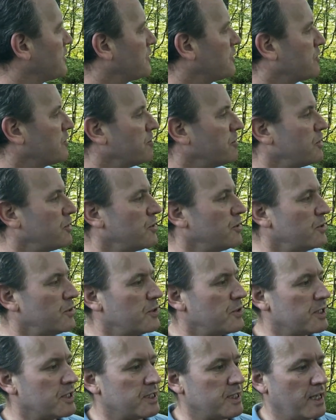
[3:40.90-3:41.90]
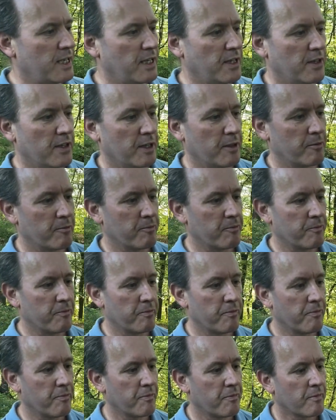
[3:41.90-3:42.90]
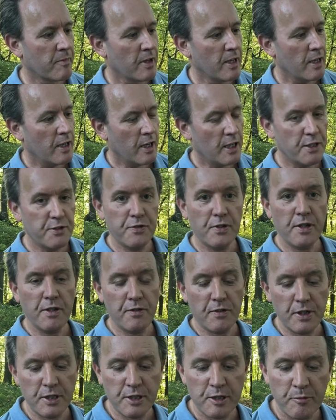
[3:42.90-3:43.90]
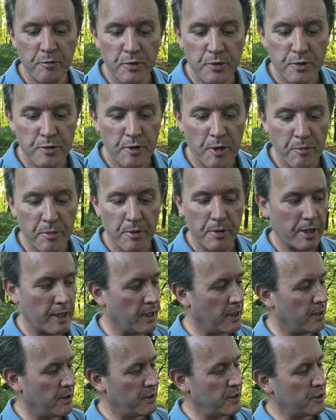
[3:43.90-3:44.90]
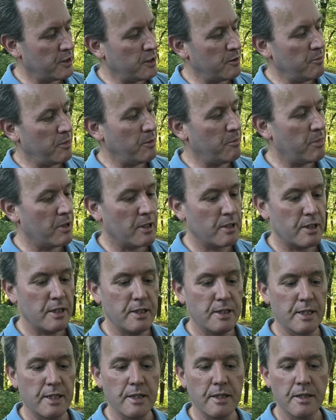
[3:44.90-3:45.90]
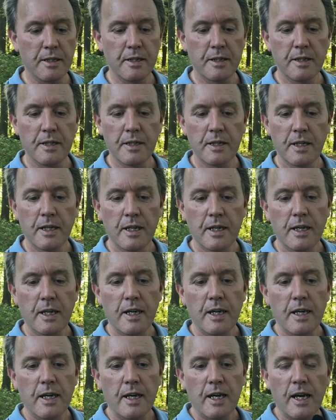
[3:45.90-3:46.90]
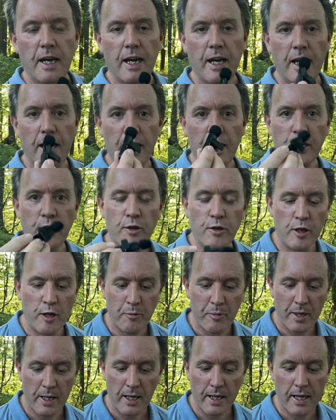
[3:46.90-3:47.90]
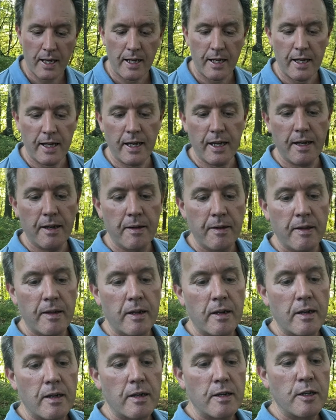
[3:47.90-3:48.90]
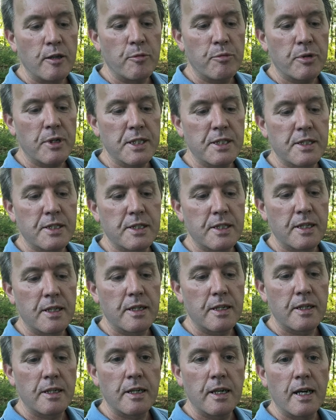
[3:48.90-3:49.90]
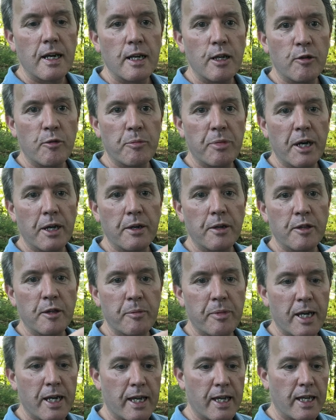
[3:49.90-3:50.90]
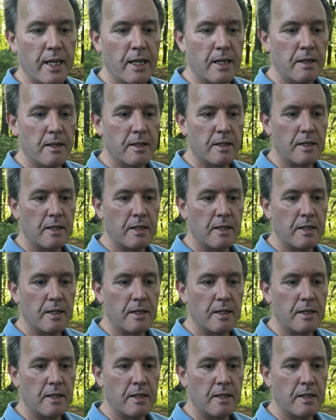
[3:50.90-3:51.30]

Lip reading: smooth as anything. And it's very, very simple to operate. You just simply plug this in, and your lapelier here, you press a little button on the back here,